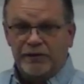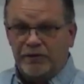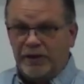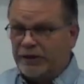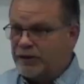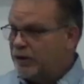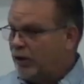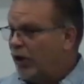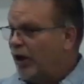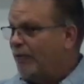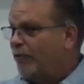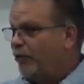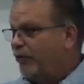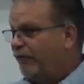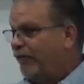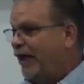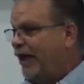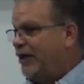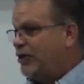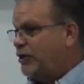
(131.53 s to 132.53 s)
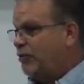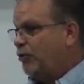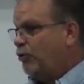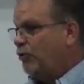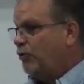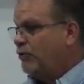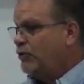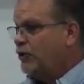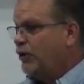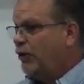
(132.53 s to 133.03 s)
It's a lot more
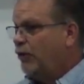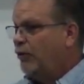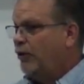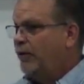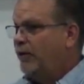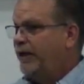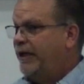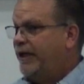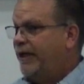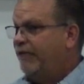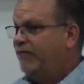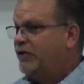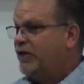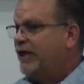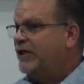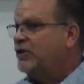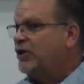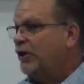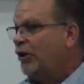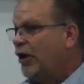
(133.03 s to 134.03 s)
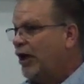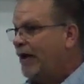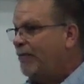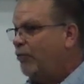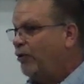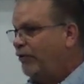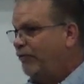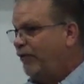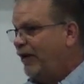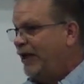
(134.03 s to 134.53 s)
flexible. So it gives us a
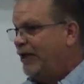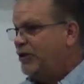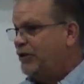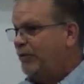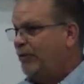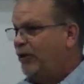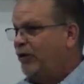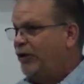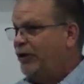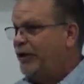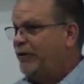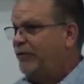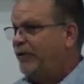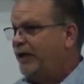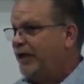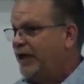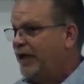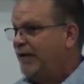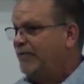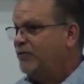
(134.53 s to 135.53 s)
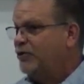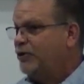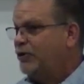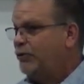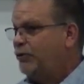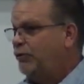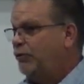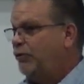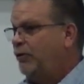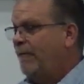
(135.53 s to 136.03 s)
lot more flexibility when it comes
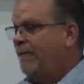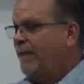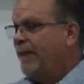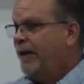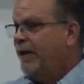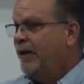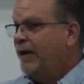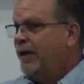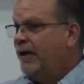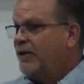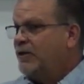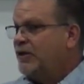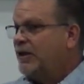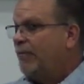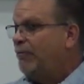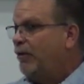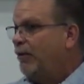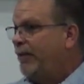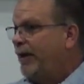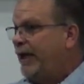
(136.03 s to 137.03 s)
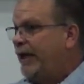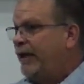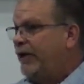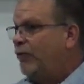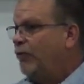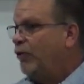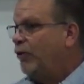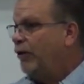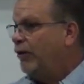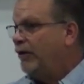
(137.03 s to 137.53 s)
to supplementing
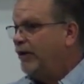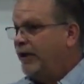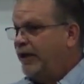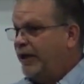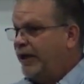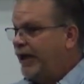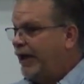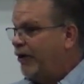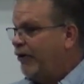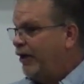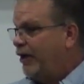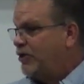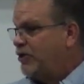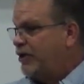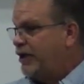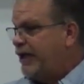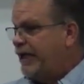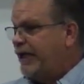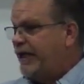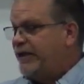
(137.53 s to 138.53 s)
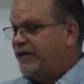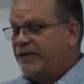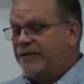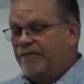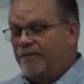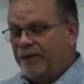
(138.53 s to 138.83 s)
more in areas of need.